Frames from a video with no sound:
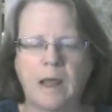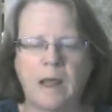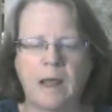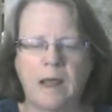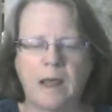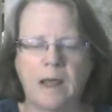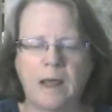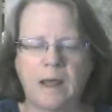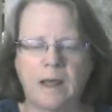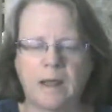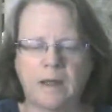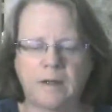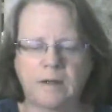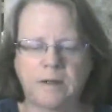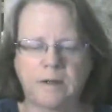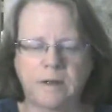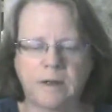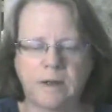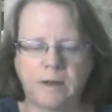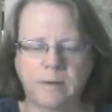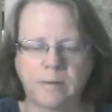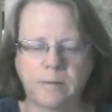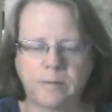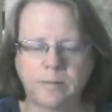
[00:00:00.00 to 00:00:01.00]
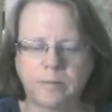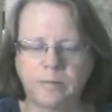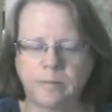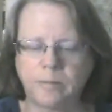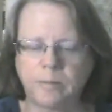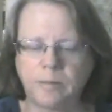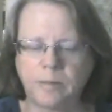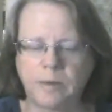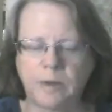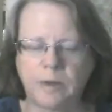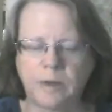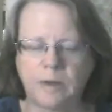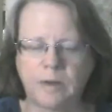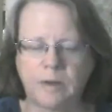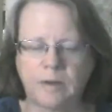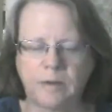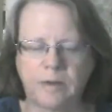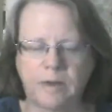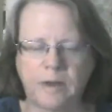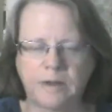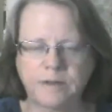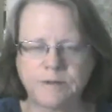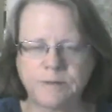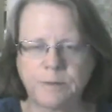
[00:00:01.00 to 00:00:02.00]
And
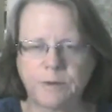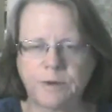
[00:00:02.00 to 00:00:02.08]
that's